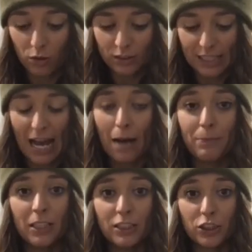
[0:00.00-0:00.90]

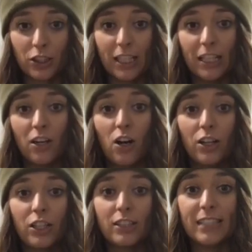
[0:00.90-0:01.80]
tap the screen
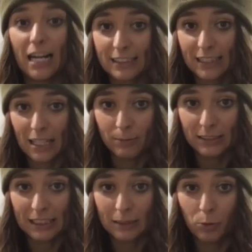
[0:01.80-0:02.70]
on your Tactacam
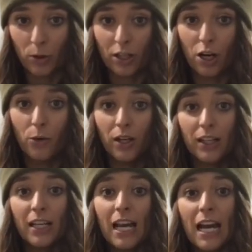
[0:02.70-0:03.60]
6.0
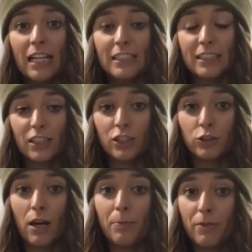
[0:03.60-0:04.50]
and it's gonna
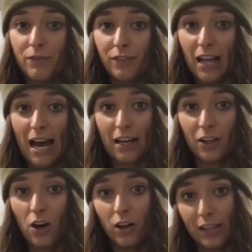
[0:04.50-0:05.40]
drop a flag
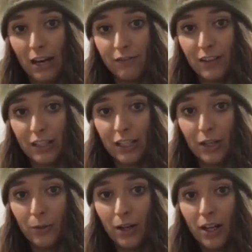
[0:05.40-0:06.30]
on that
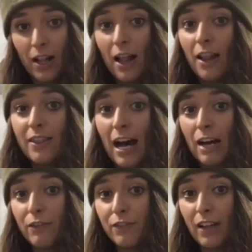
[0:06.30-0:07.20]
video.
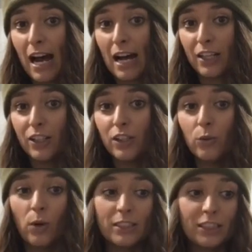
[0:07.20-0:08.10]
That flag,
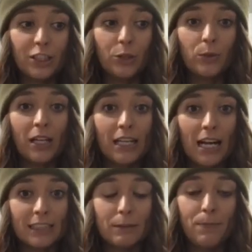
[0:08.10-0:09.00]
once you
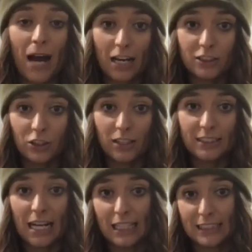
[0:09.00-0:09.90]
connect back to the
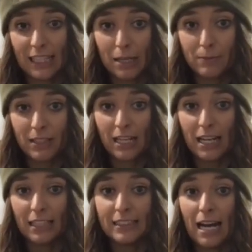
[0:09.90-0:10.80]
Tactacam
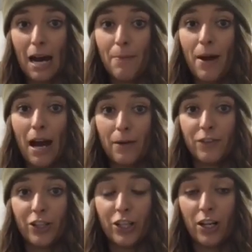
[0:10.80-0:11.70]
Connect app
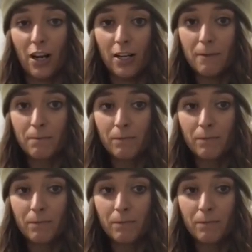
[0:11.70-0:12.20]
after your hunt,